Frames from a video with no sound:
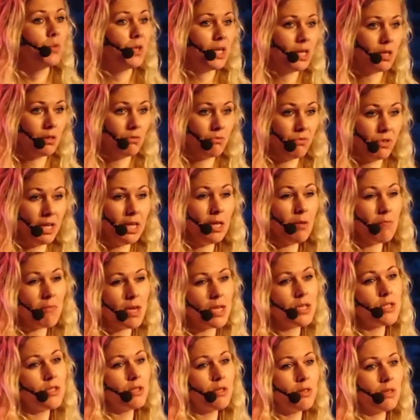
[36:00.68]
we can really
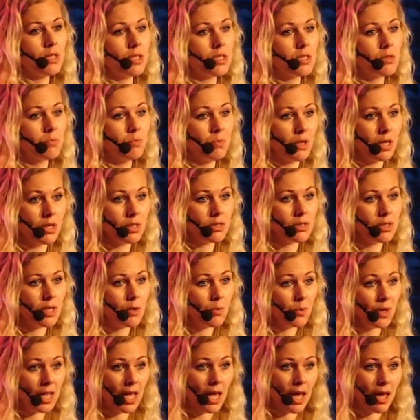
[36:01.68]
measure this because then
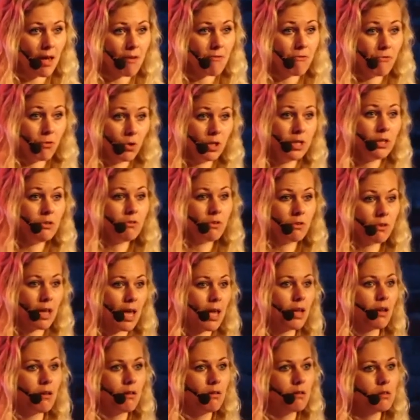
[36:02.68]
we have fully grown
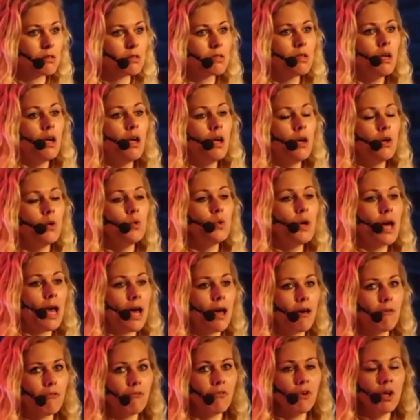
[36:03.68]
adults who
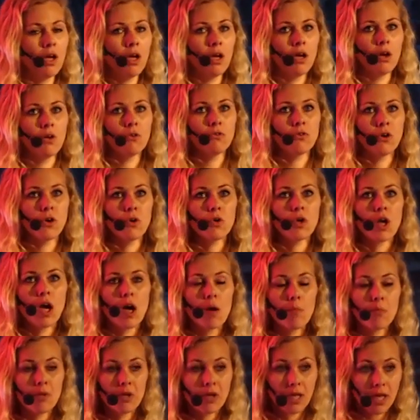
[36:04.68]
have grown
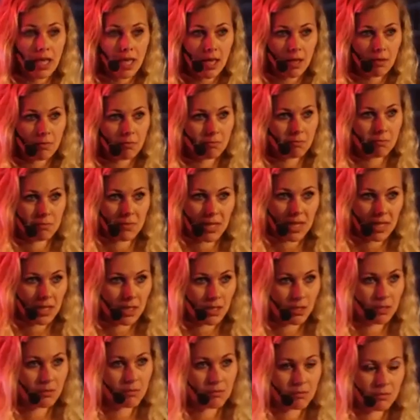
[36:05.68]
up
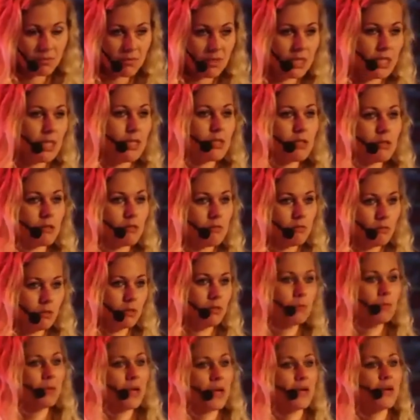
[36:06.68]
in this
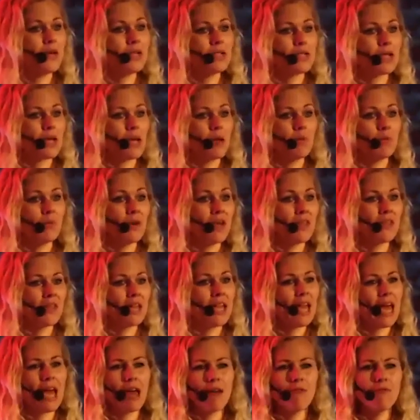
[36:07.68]
new paradigm where they
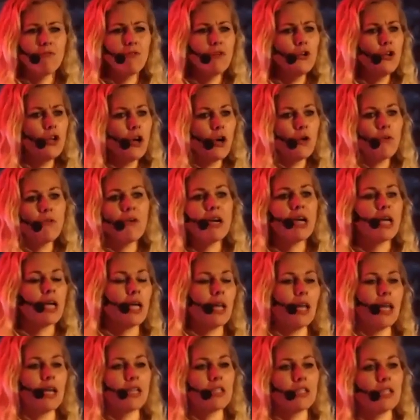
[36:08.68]
have no
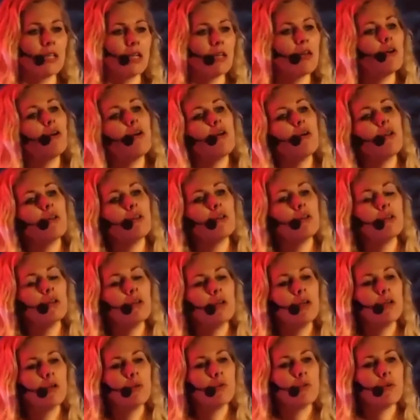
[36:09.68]
recollection at all
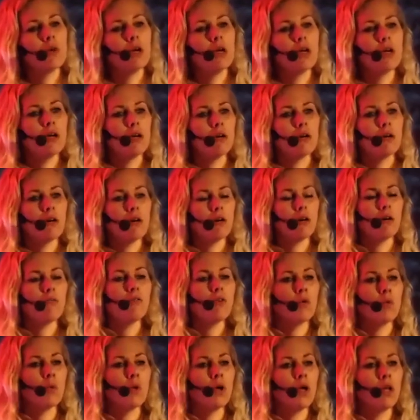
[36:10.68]
uh, of
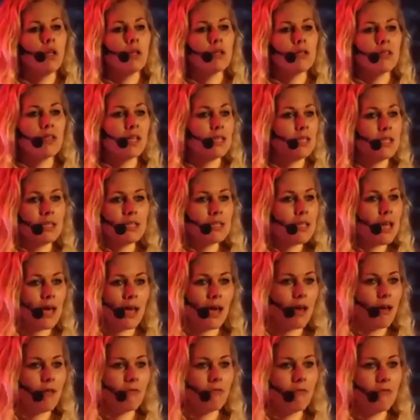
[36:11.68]
a world that didn't
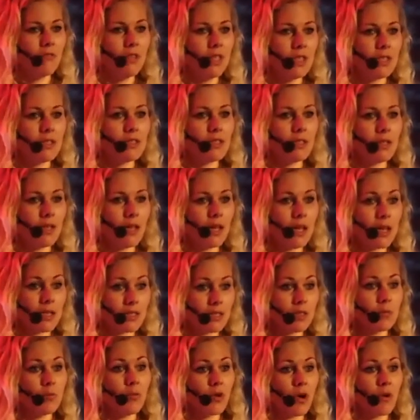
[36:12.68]
have the internet as
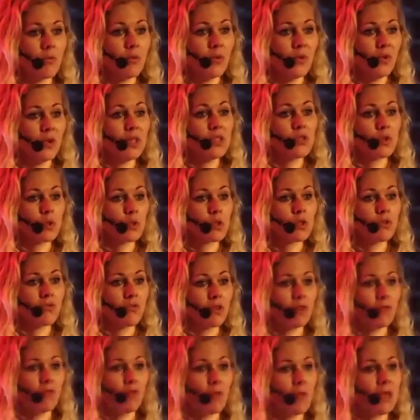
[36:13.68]
the primary resource of
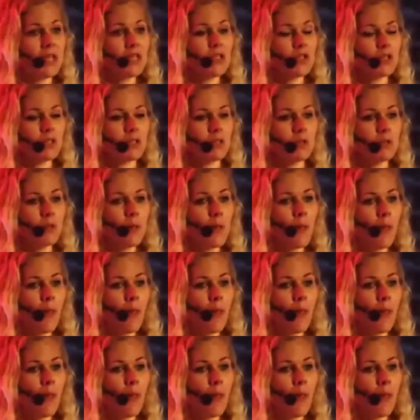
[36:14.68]
information.